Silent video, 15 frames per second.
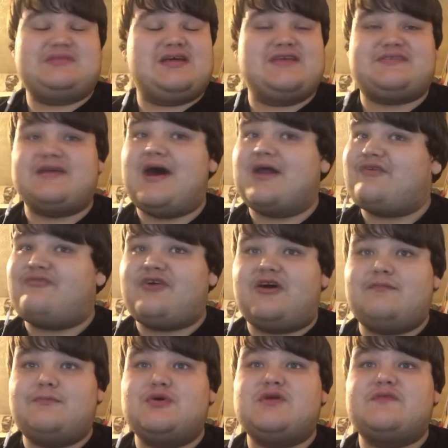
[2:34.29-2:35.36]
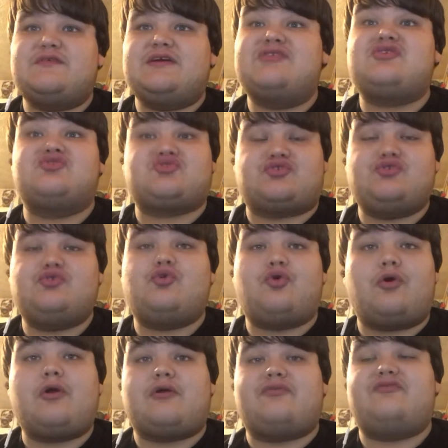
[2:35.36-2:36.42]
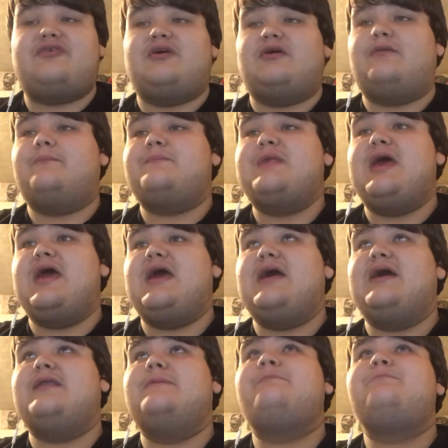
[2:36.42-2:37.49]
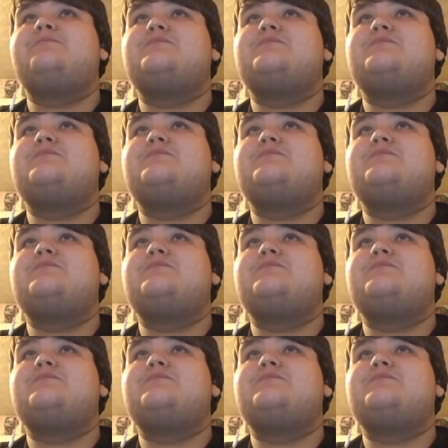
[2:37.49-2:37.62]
it's not a fun movie. It's a true horror film. And